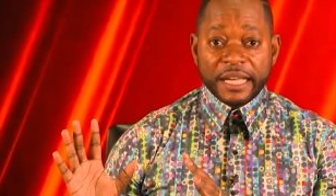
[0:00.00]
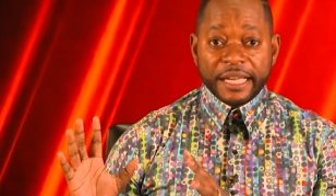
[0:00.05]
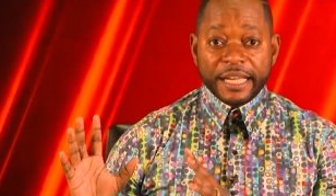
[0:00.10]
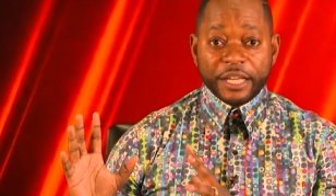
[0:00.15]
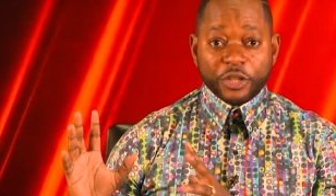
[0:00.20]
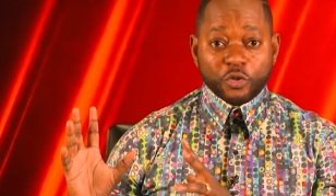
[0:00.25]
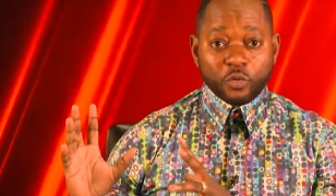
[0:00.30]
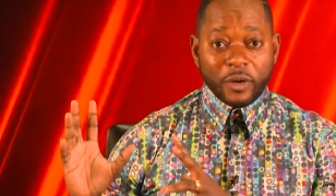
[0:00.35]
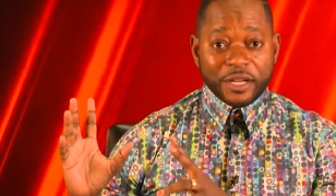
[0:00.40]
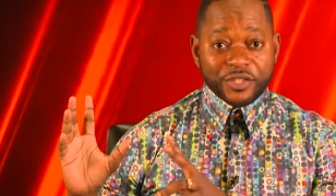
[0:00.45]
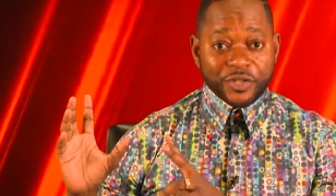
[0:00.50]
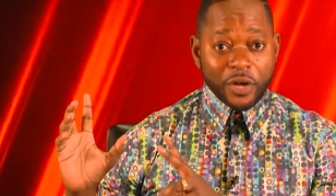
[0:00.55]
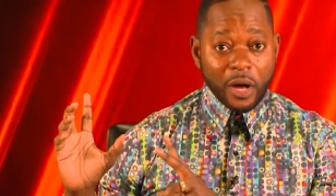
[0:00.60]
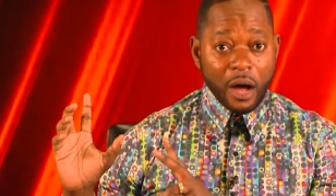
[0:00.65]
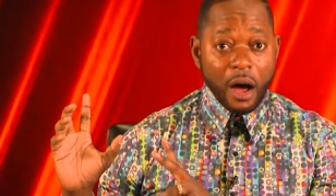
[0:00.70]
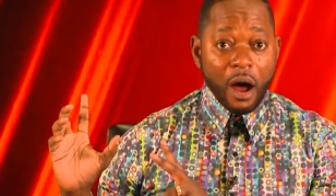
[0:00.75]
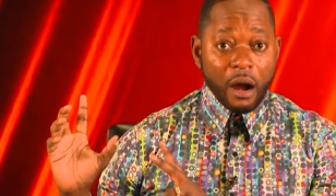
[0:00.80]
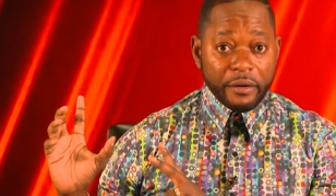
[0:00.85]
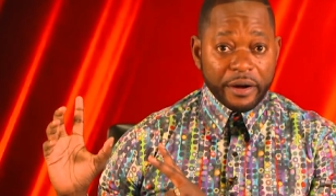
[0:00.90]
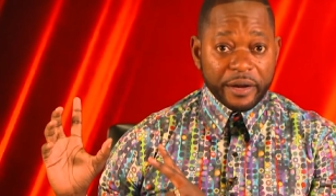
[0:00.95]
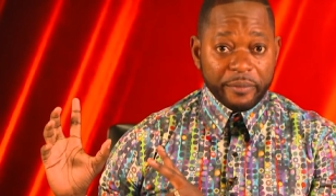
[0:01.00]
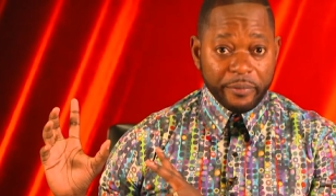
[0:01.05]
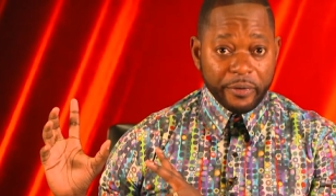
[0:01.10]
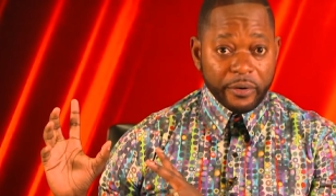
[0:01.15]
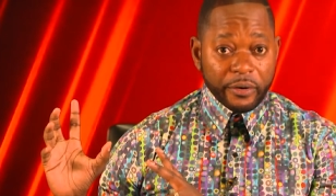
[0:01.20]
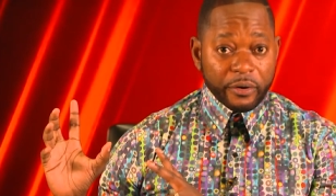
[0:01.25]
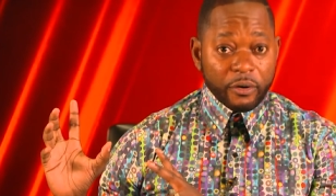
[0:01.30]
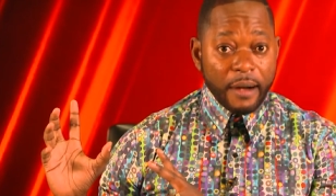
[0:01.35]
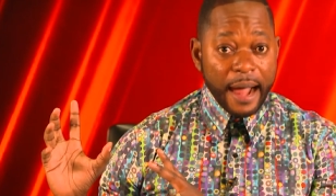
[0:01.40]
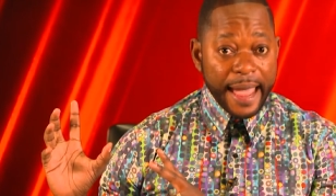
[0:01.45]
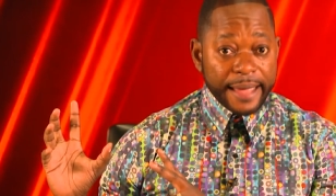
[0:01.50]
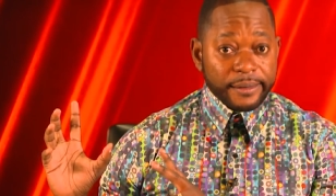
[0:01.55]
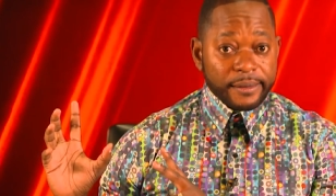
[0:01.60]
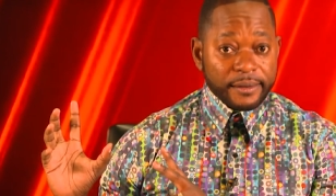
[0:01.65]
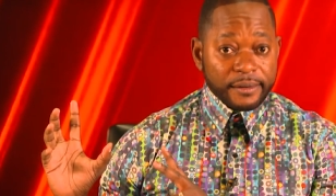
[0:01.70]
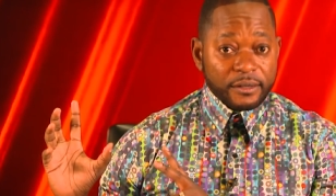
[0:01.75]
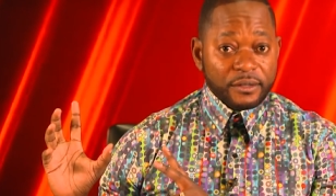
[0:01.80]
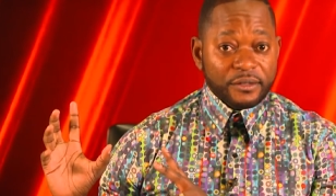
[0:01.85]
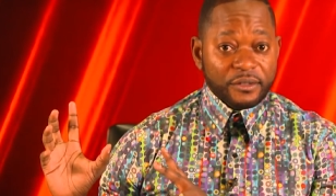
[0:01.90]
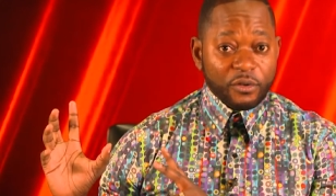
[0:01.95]
It was horrible, right?
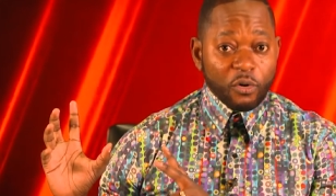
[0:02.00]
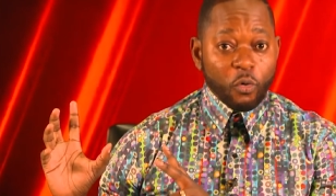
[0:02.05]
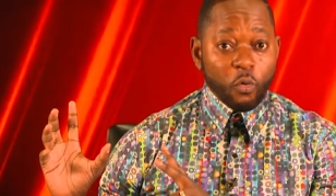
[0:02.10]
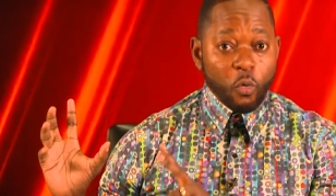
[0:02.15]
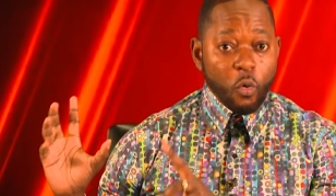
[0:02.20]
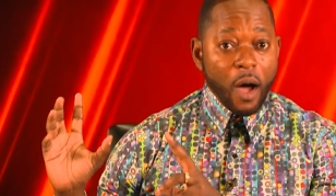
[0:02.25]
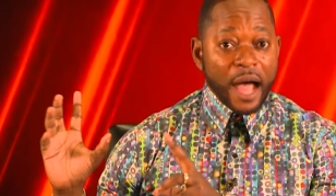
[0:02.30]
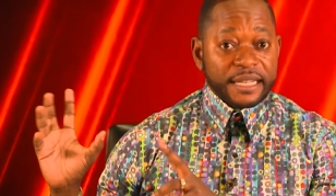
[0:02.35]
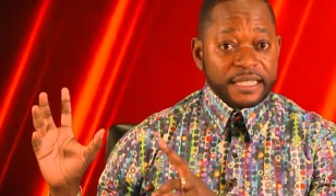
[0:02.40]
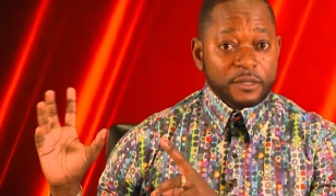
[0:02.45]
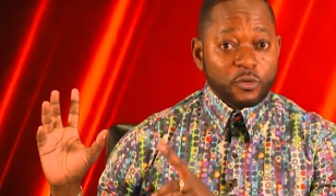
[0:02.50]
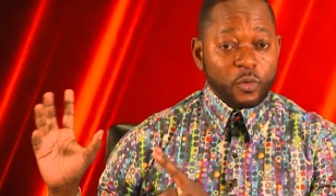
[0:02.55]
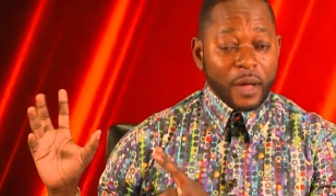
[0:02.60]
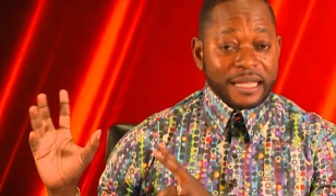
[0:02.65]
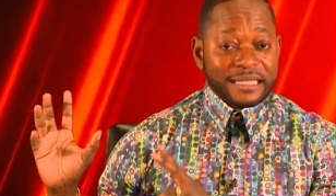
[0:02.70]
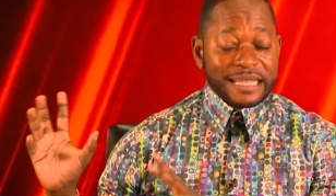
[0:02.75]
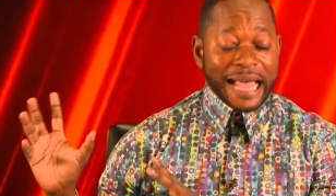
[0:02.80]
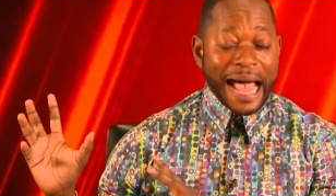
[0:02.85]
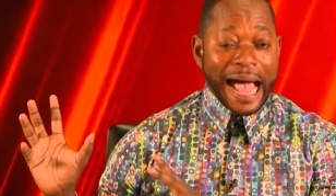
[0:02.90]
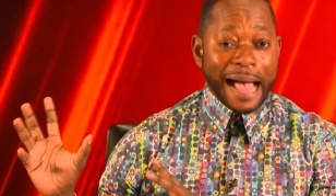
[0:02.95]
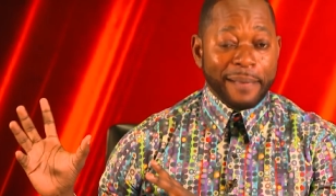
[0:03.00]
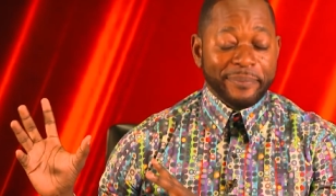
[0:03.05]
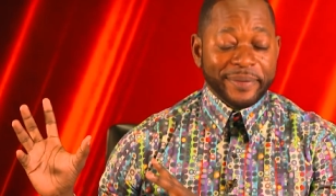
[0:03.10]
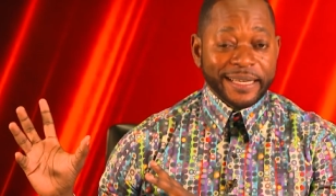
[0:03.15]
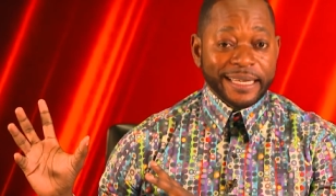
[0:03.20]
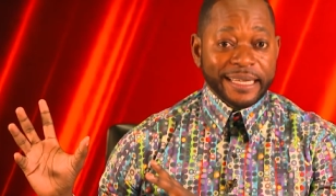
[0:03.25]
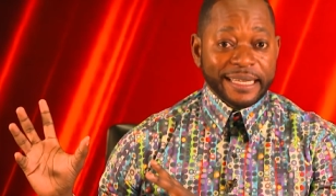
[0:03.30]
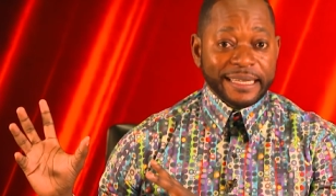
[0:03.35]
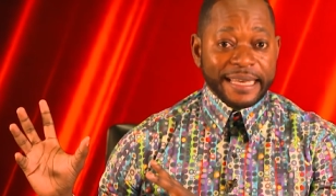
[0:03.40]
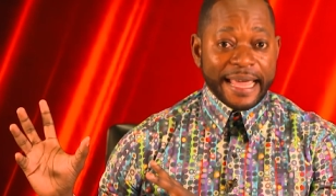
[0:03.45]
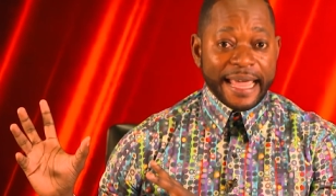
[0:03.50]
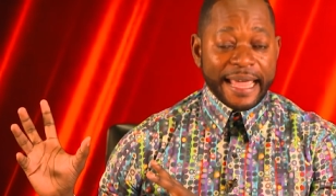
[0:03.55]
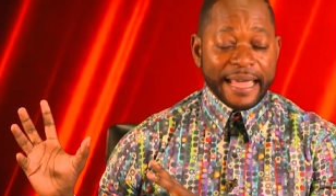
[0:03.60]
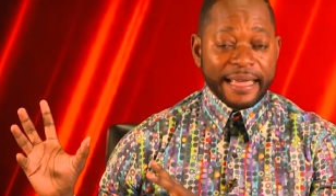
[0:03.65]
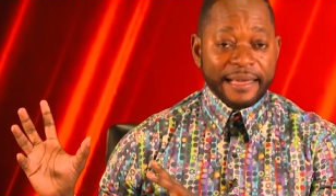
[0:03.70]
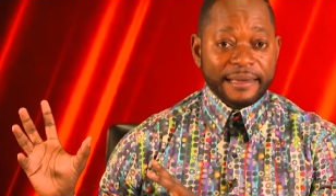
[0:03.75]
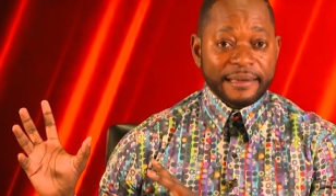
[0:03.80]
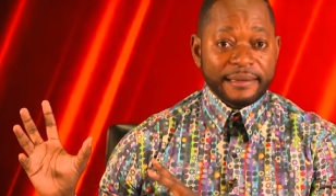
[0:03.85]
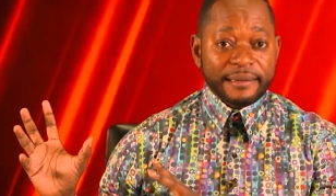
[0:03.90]
What was happening there?